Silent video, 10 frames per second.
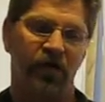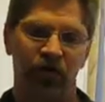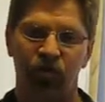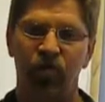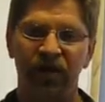
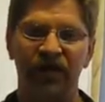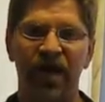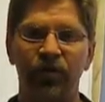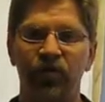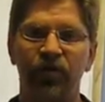grouping
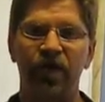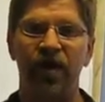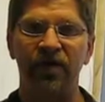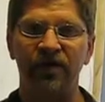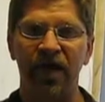table,
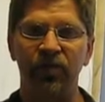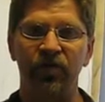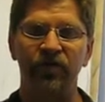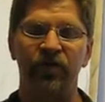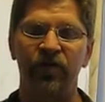Realia
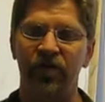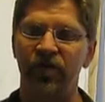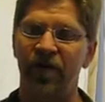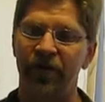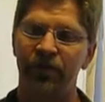table, so you can